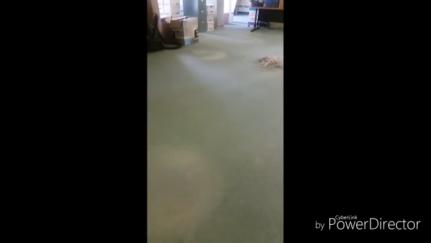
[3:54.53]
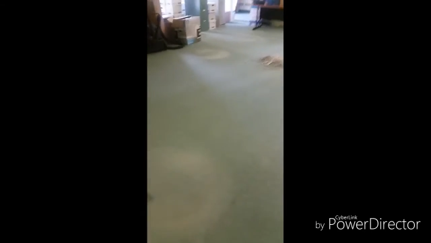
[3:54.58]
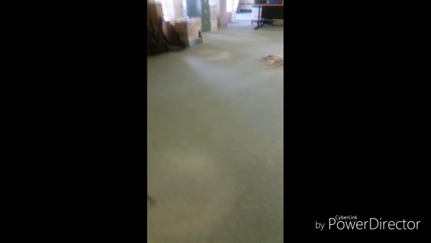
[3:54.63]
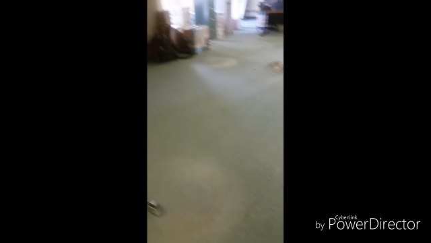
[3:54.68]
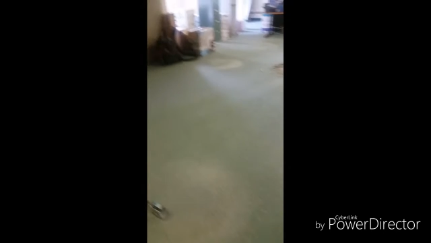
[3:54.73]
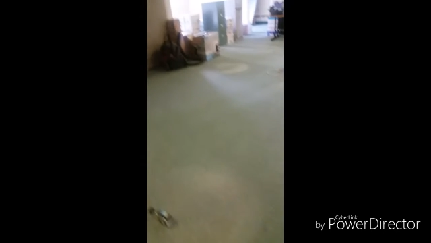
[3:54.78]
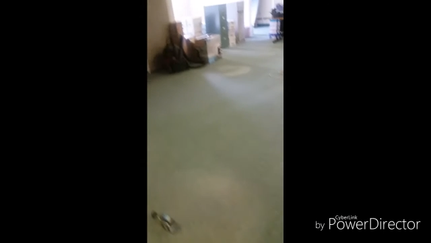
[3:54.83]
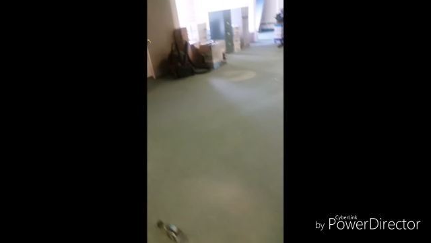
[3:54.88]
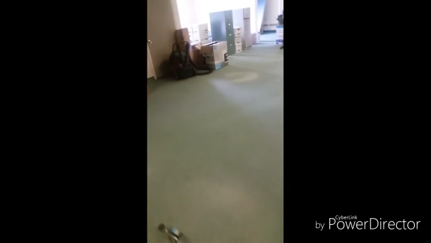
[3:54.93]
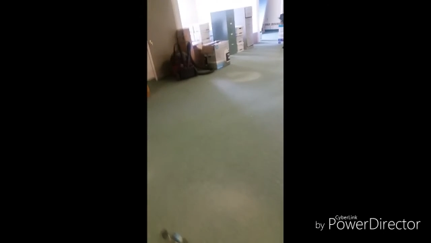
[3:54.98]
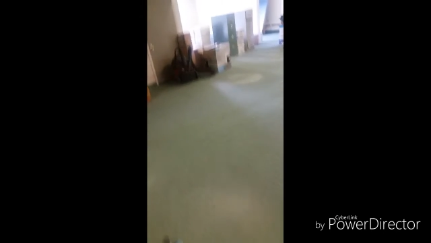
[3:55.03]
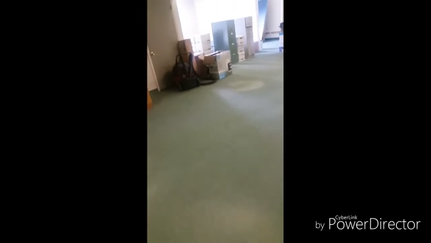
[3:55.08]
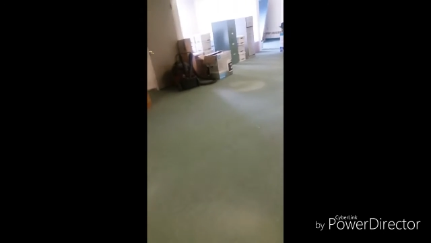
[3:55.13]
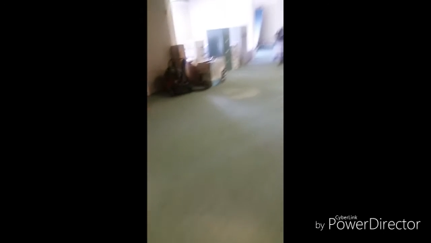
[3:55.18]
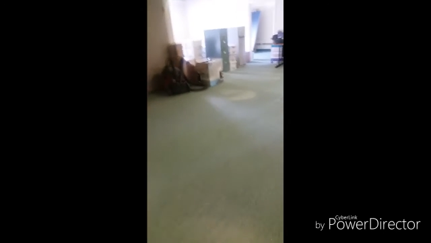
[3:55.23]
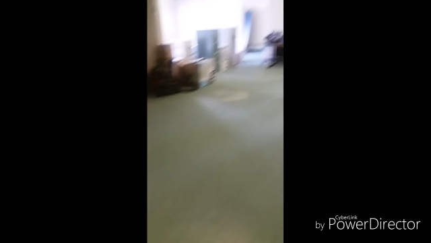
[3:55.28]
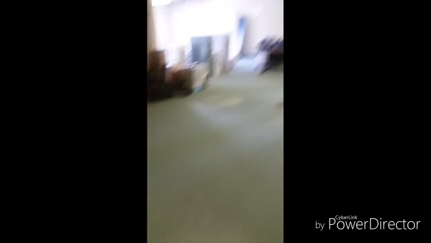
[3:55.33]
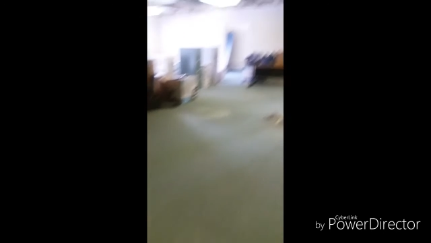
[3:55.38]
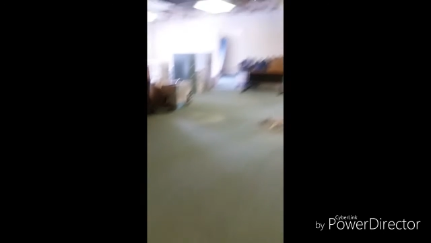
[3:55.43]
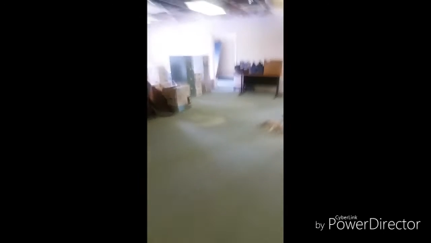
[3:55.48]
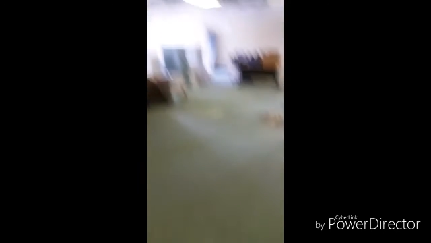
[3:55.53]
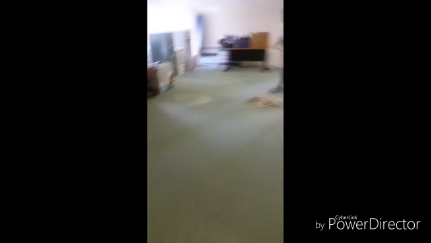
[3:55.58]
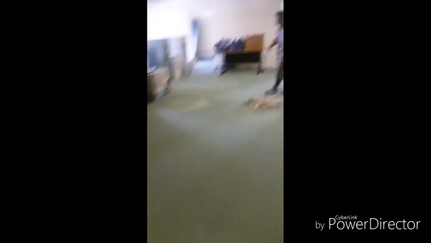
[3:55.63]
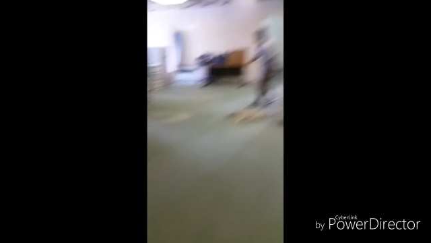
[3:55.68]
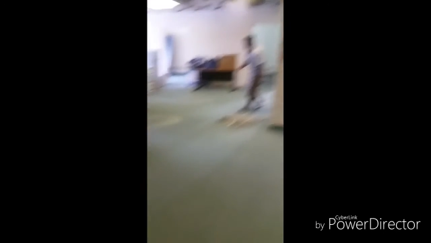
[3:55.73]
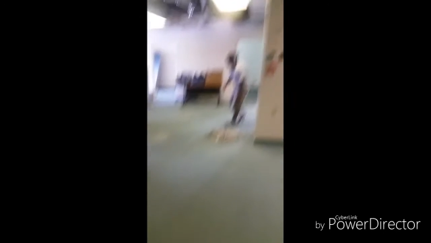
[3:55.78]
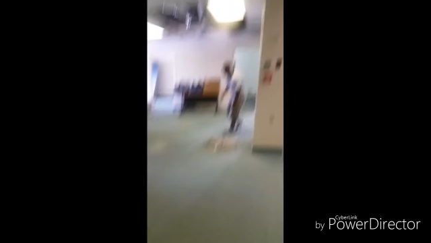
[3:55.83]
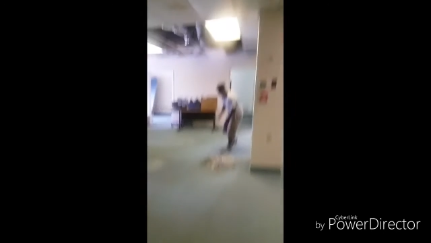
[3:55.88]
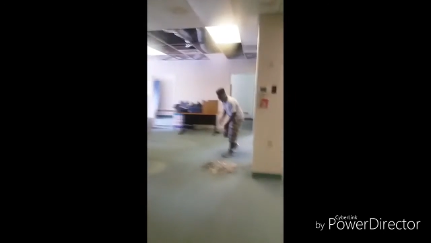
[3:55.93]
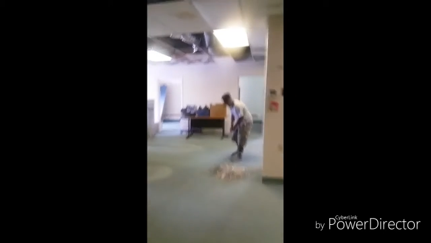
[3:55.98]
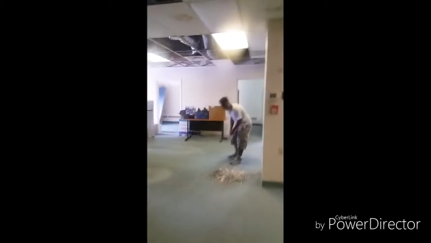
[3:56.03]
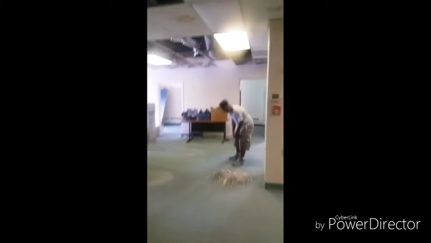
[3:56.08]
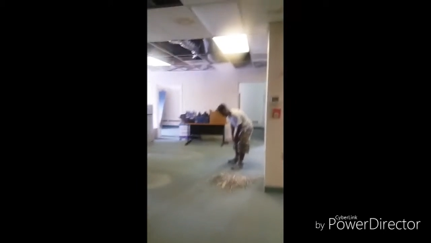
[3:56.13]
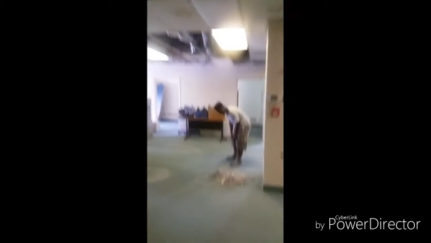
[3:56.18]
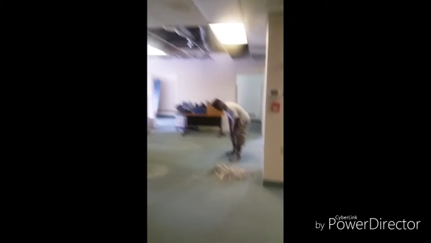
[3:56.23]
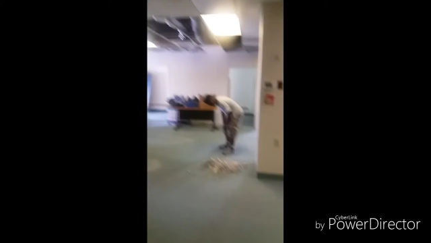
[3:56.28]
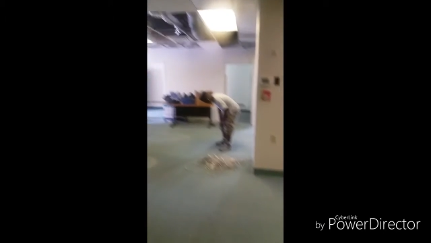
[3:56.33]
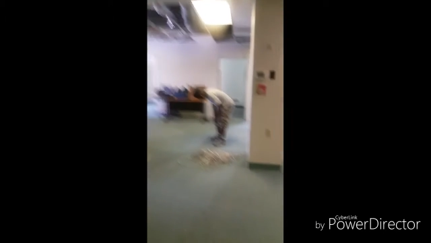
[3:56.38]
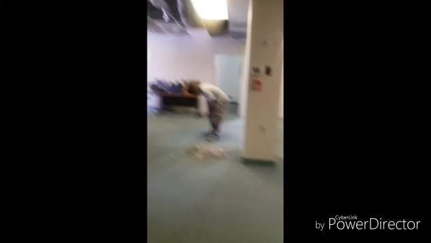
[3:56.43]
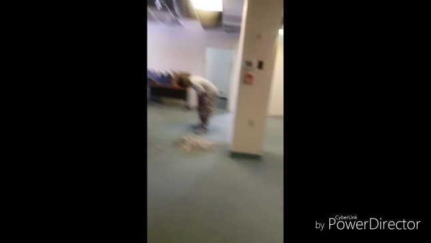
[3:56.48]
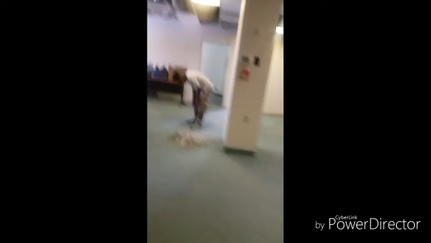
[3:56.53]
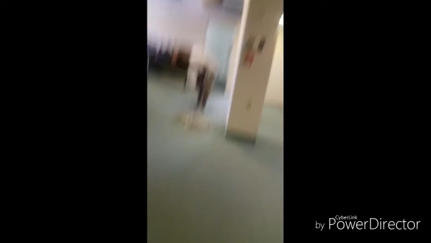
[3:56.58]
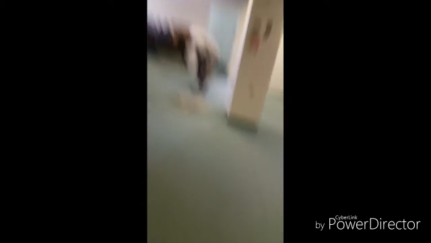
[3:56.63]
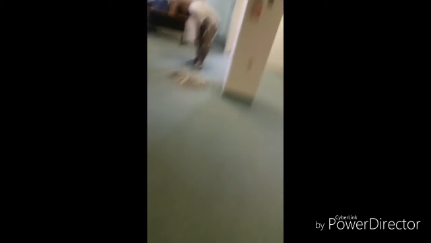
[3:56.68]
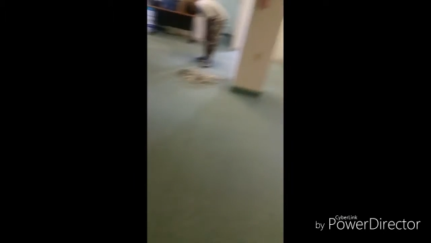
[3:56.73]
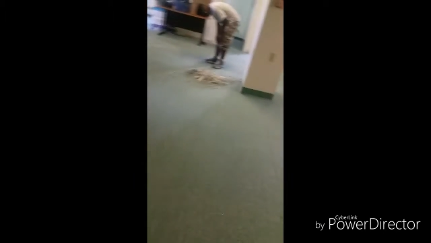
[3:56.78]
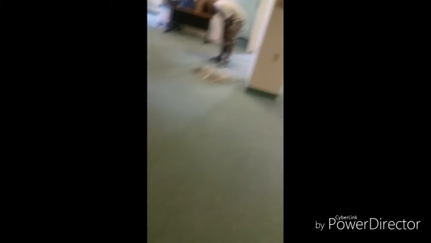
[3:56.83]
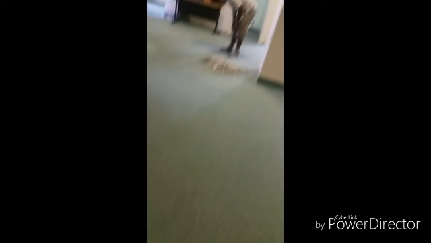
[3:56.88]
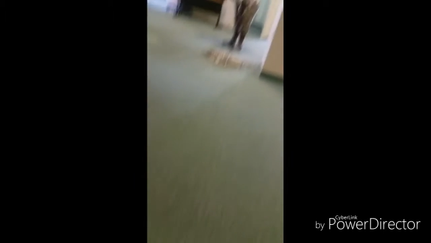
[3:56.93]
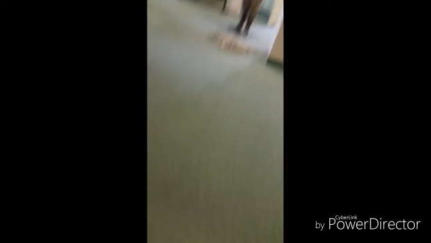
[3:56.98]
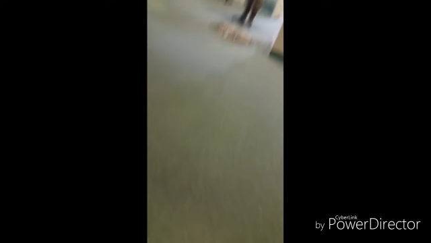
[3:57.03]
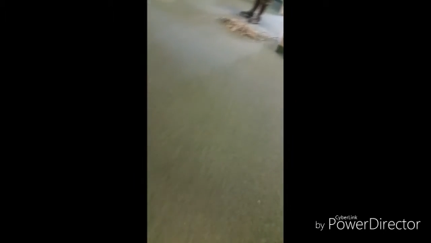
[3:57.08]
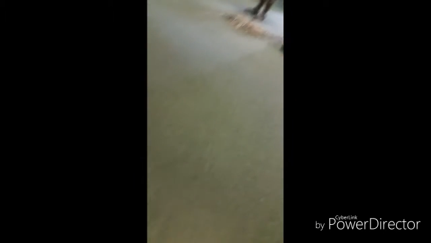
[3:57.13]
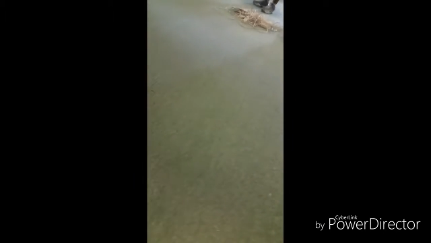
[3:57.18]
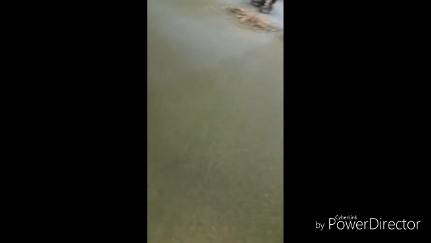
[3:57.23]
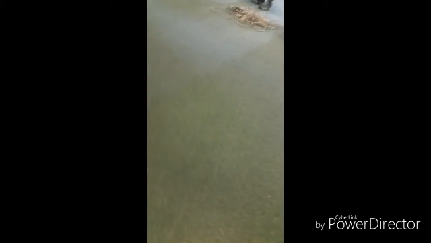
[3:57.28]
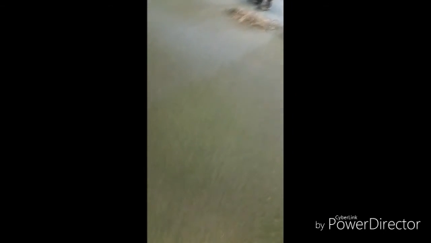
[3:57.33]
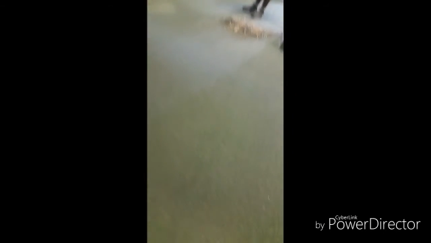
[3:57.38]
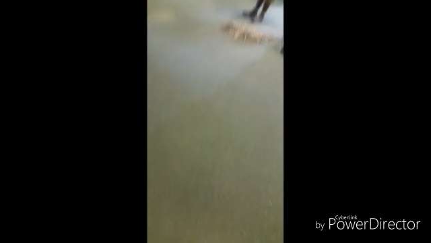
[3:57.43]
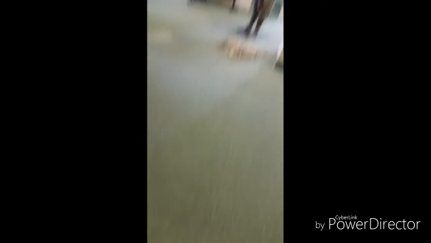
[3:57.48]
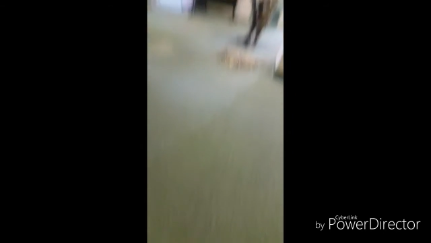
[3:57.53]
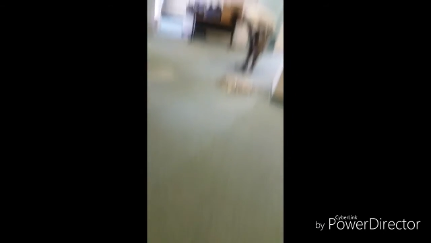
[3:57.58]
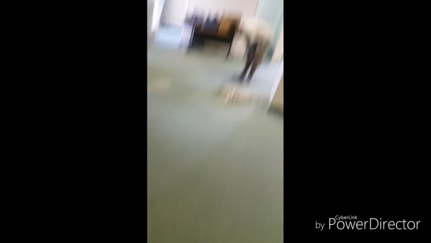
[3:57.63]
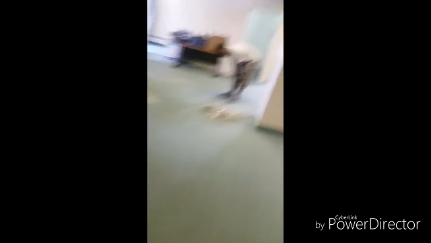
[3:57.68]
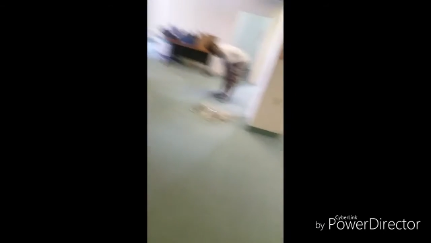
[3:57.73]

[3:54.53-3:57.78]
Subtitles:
Nobody's mouth can be seen.